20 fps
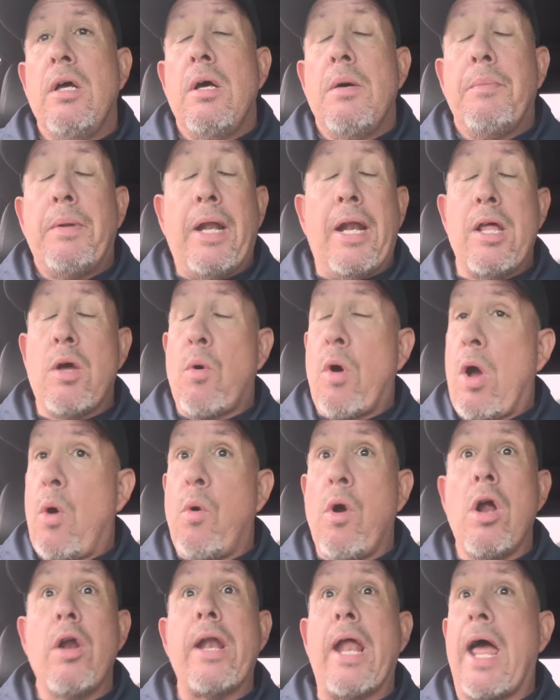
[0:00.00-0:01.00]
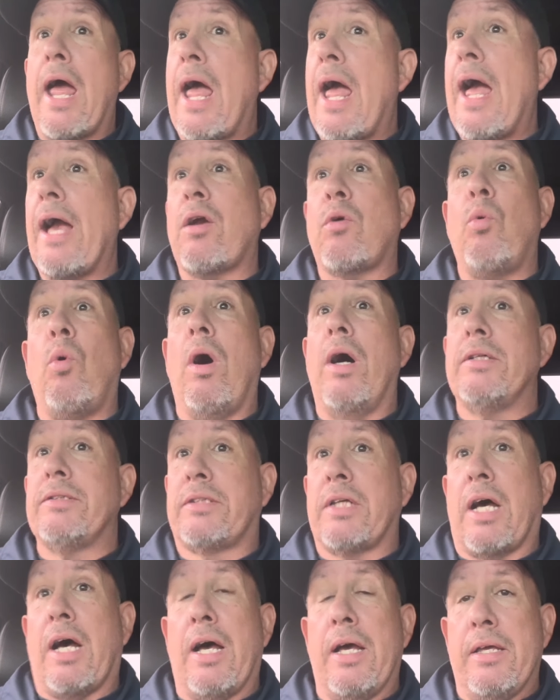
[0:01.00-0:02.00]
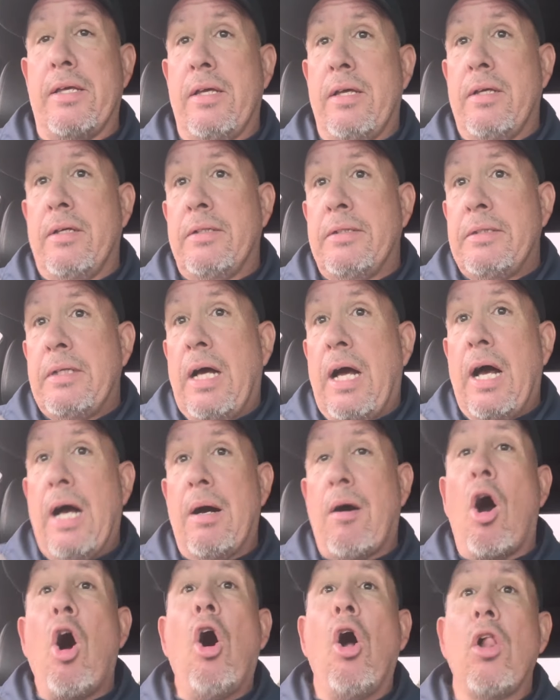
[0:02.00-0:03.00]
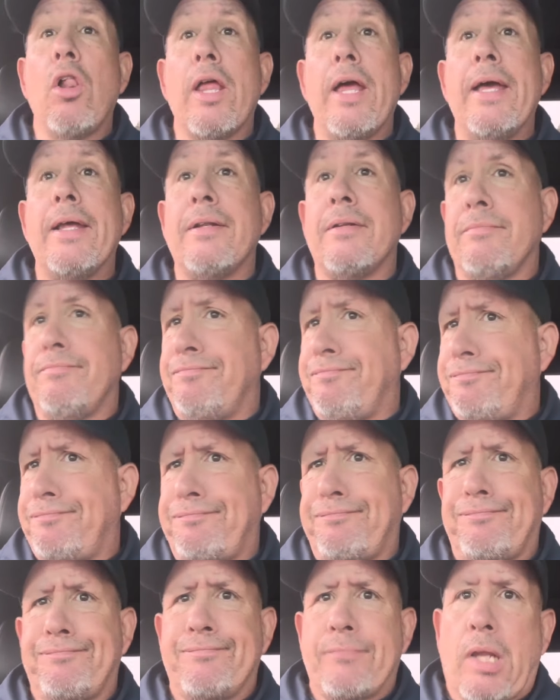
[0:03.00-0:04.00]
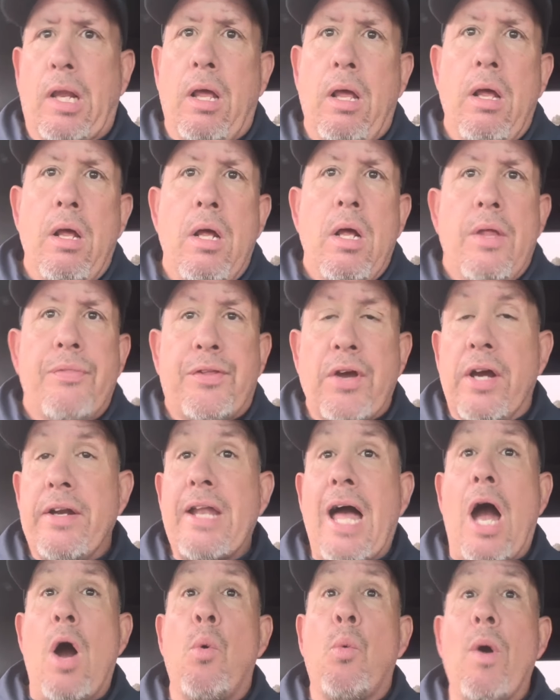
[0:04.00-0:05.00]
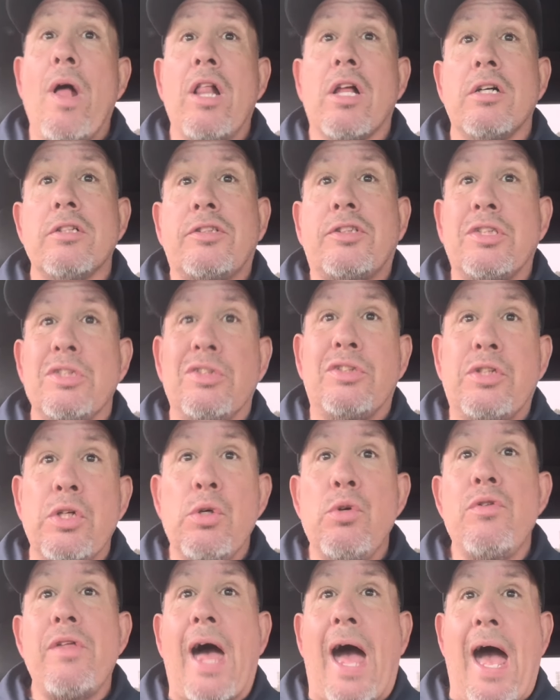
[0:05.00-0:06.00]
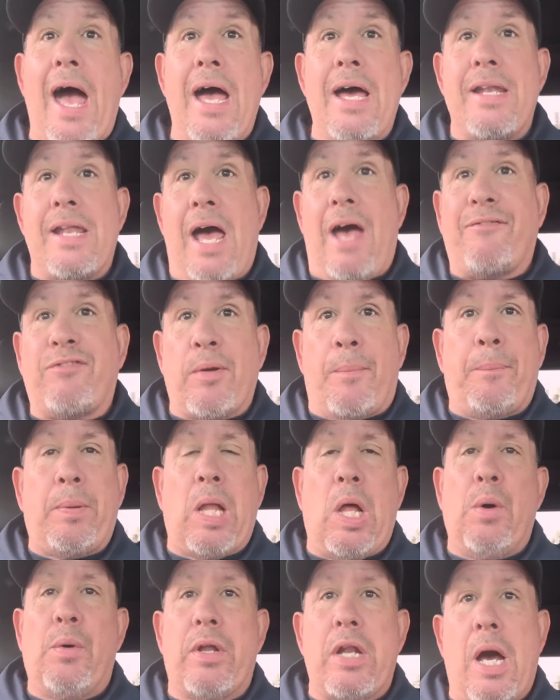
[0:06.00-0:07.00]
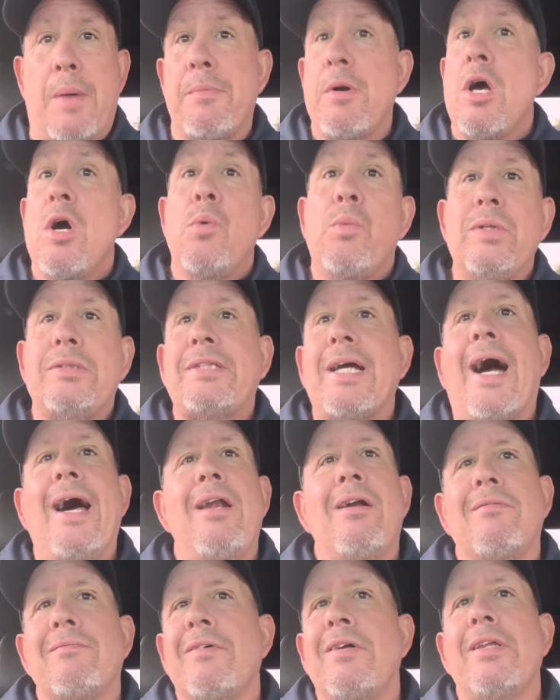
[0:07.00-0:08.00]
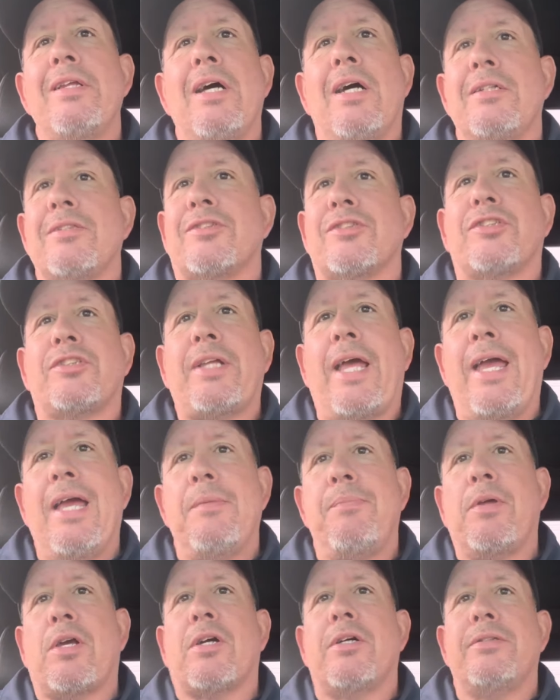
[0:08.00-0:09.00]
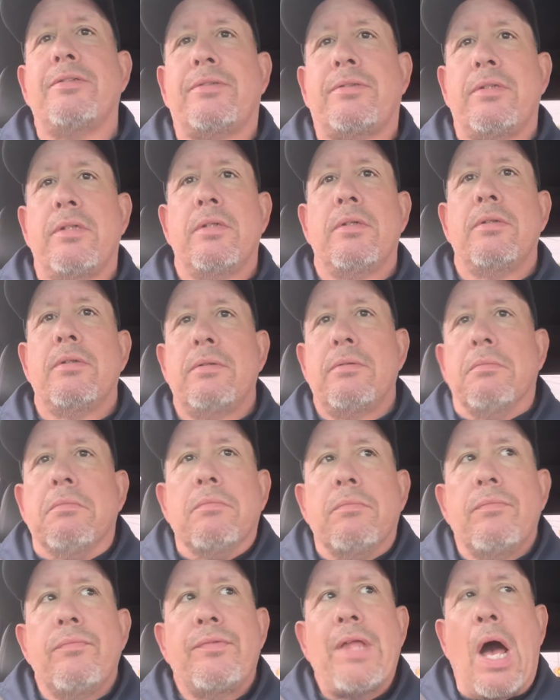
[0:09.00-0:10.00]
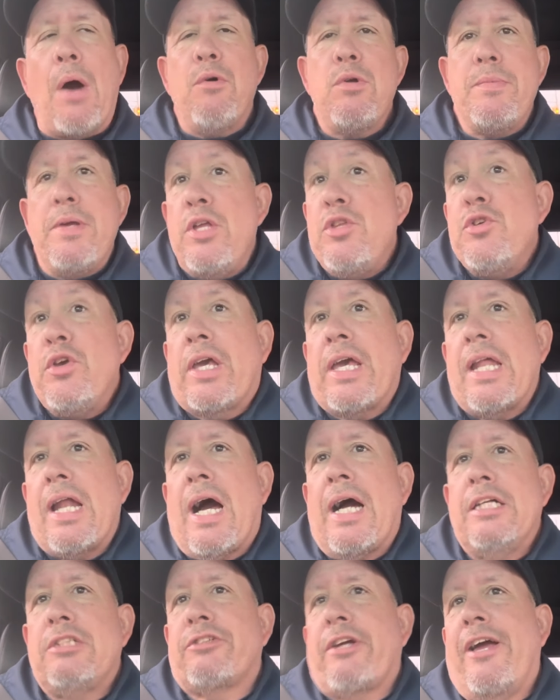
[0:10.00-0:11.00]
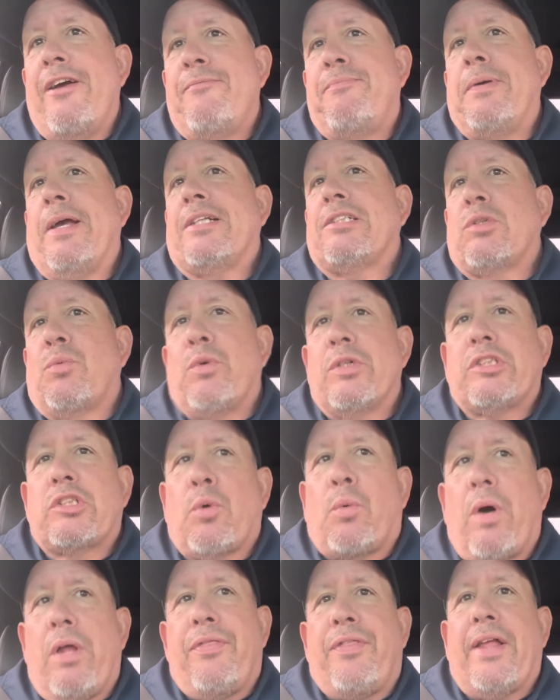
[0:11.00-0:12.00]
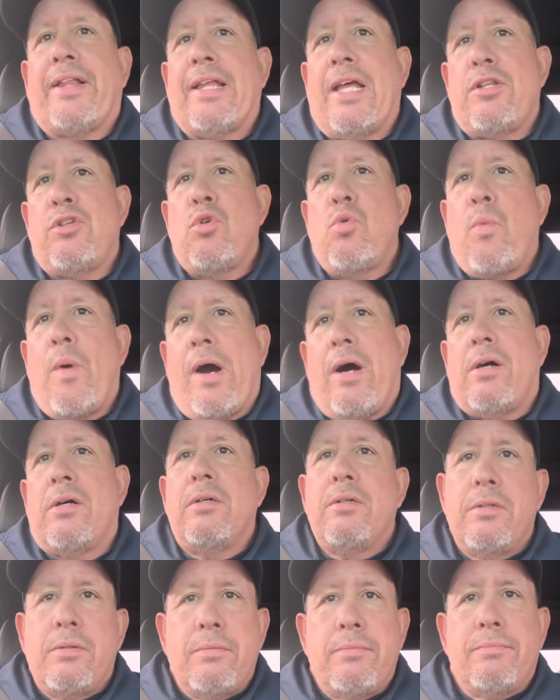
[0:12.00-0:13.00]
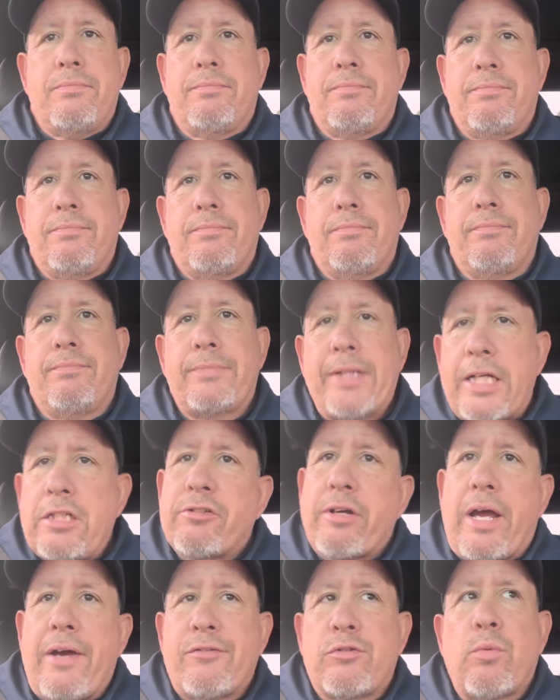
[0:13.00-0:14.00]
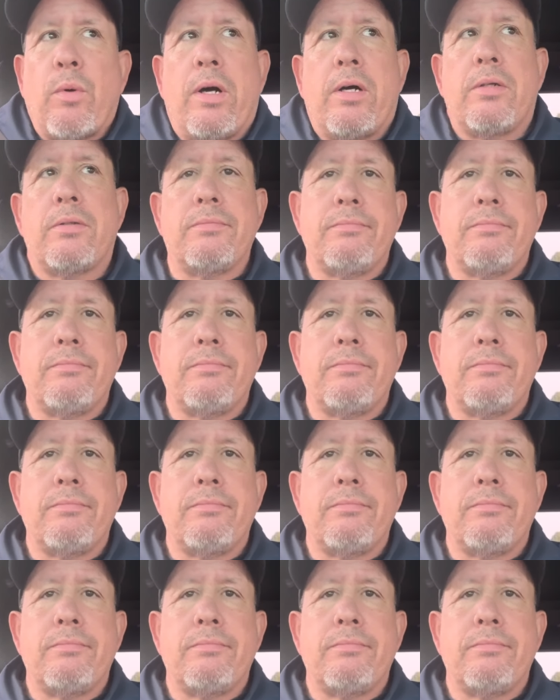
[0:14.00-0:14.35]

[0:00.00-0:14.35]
But anyway, where the heck was I? All in. They're not willing to do that and have to blow it up, which I don't really understand, because that would mean you get high draft picks, and what's the one thing they do well? They draft well.